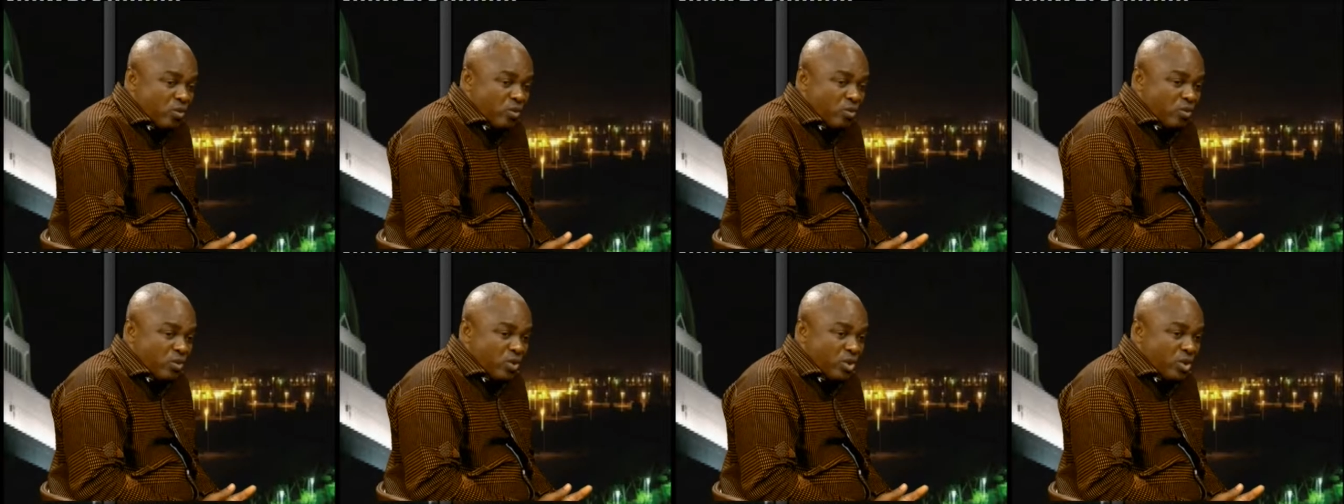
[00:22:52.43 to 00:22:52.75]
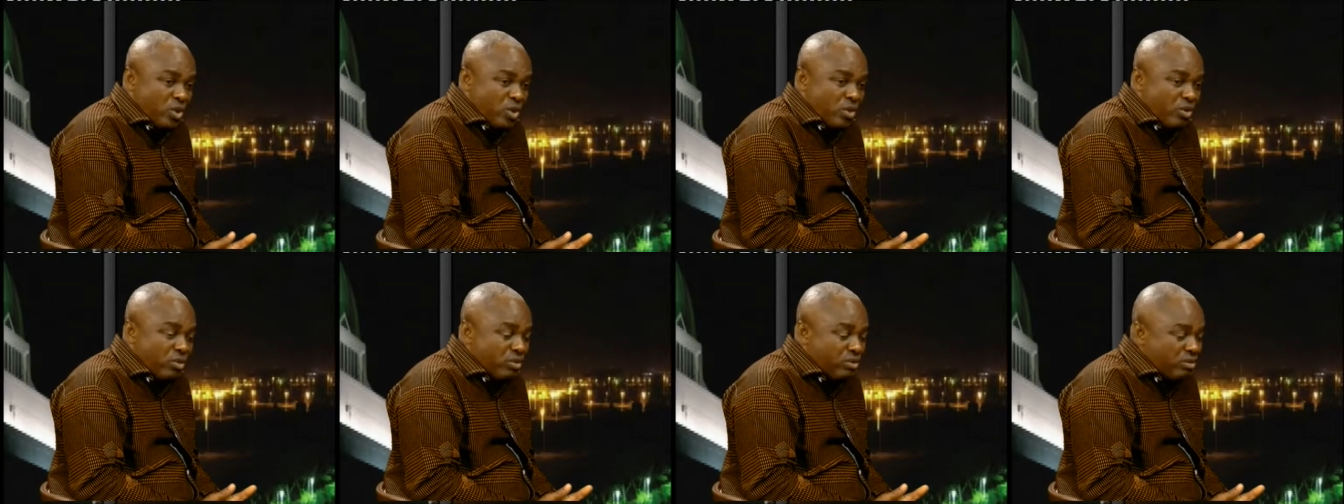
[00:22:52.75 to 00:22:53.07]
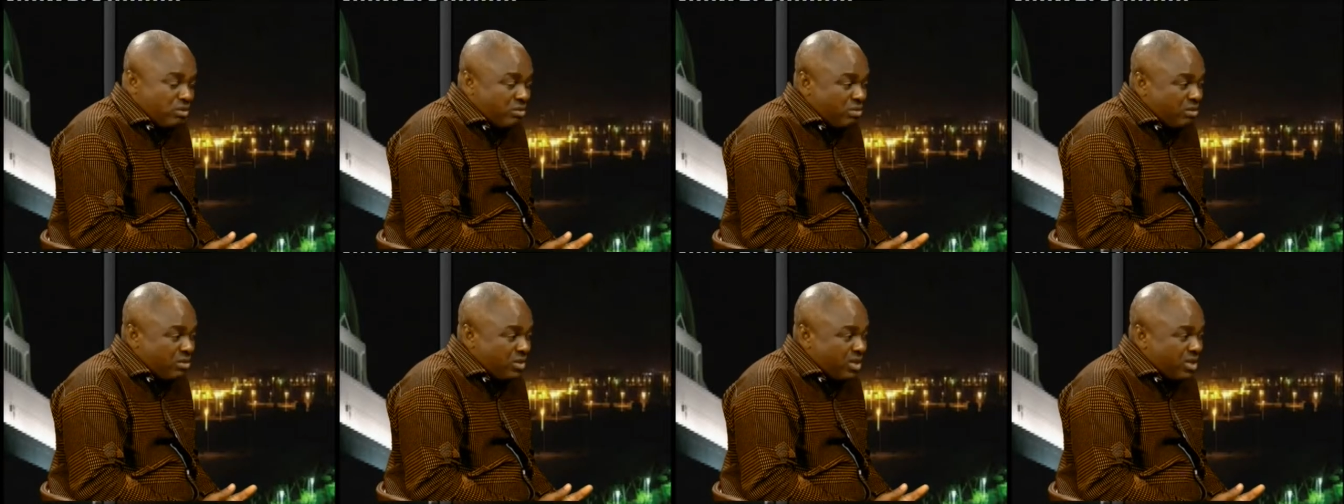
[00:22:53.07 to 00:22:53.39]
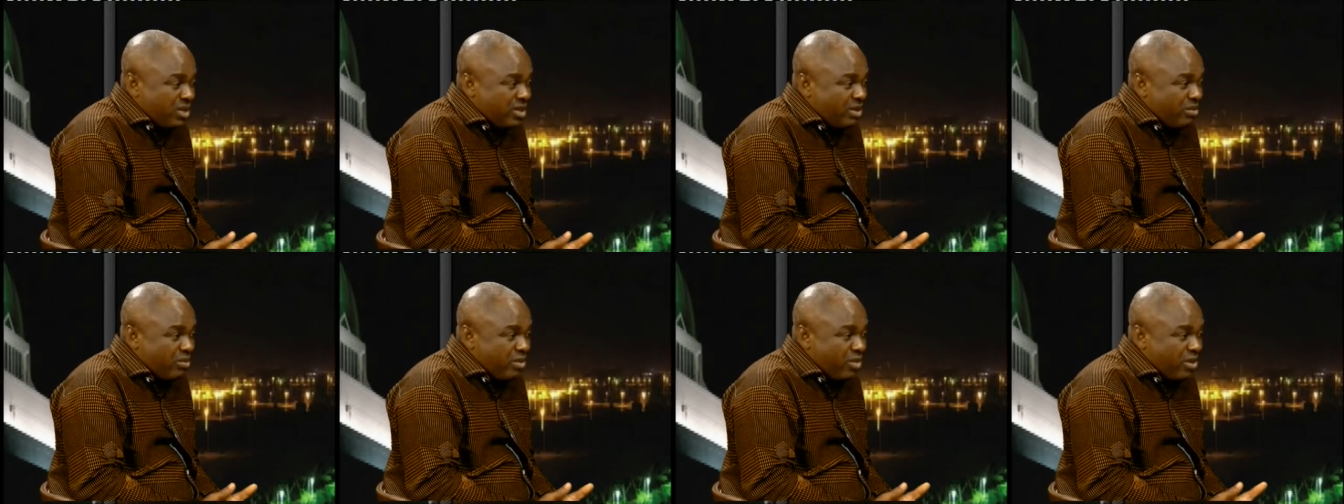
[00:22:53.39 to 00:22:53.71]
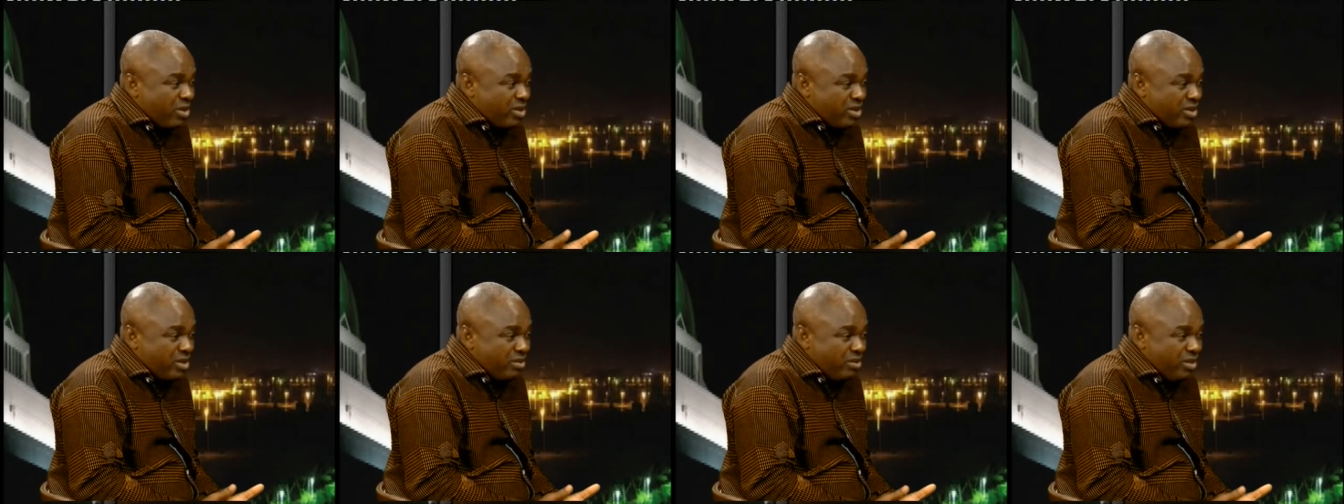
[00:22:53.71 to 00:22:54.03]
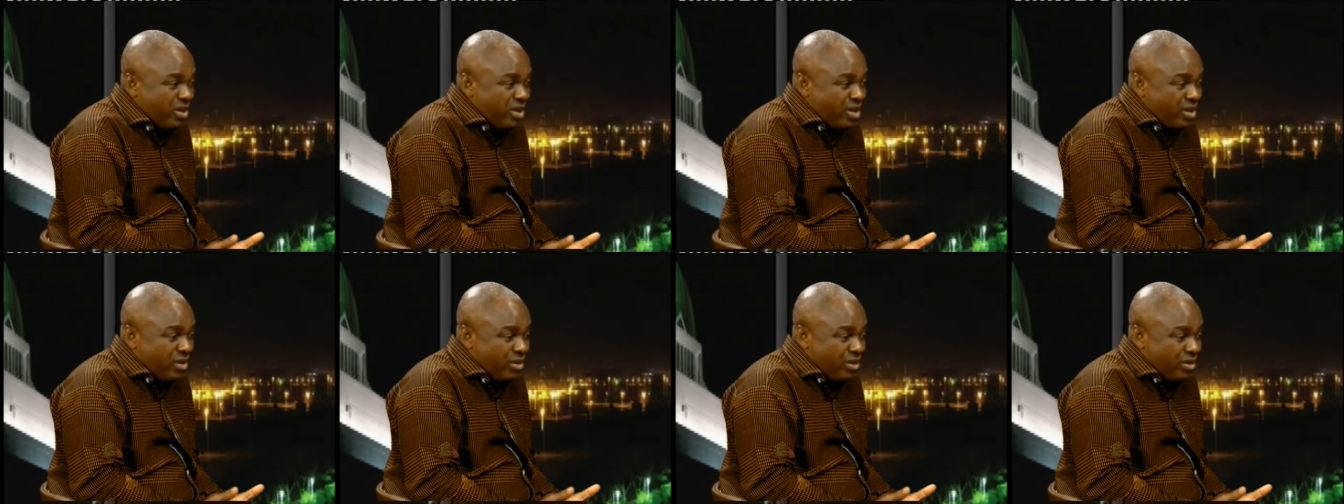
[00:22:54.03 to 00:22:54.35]
You know, this is a
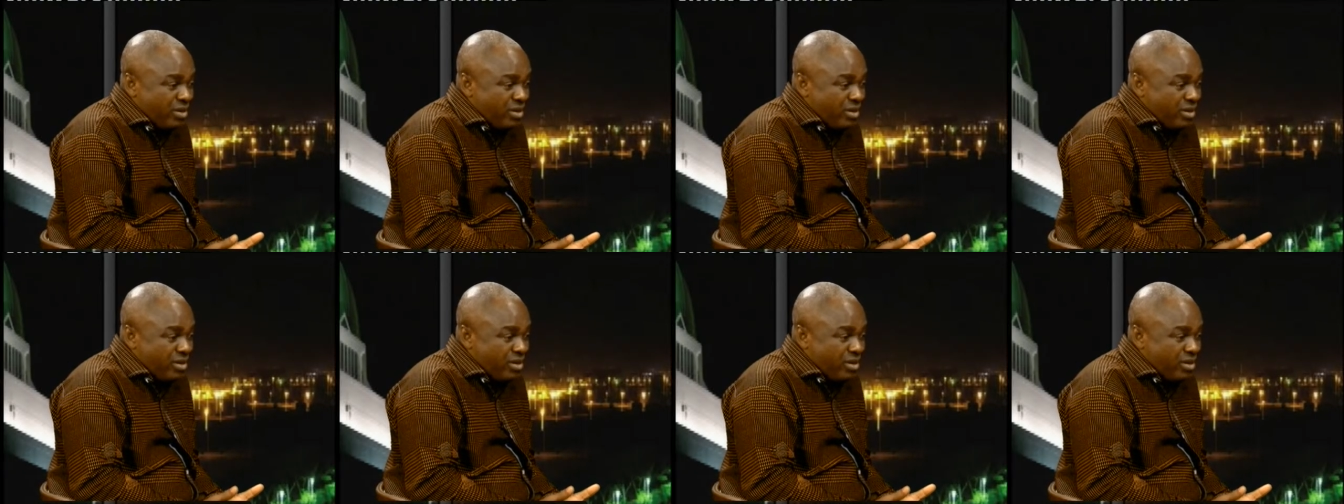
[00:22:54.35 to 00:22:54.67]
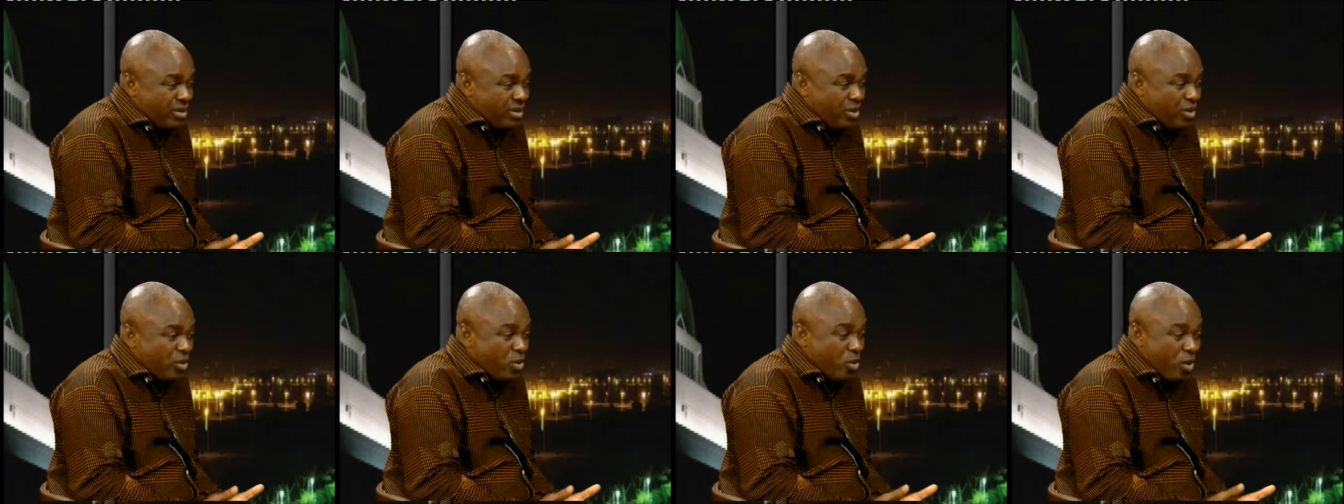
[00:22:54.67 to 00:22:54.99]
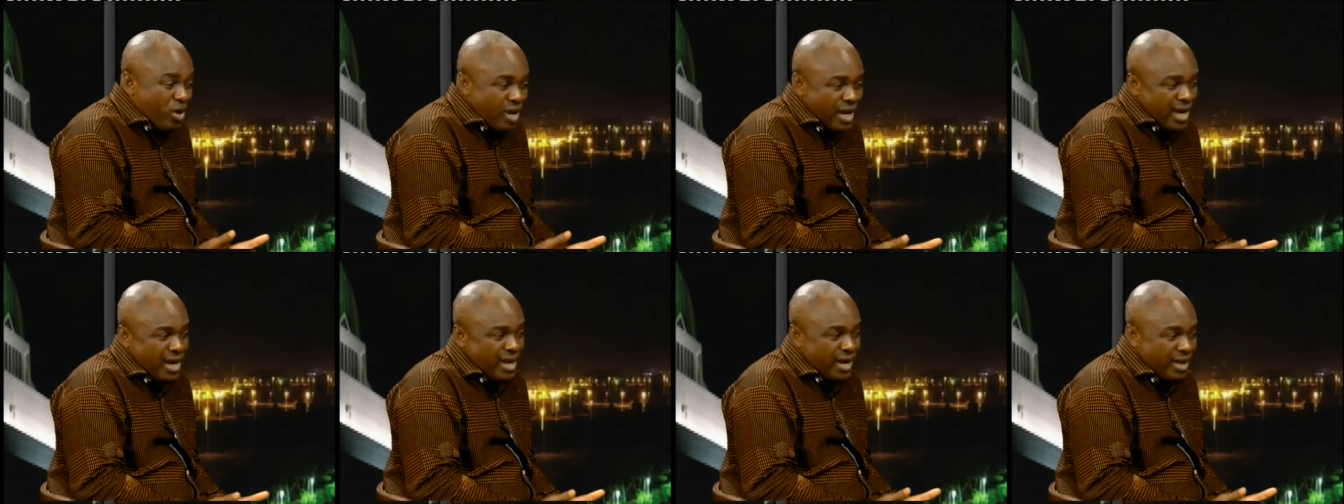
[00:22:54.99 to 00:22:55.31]
multi-million dollar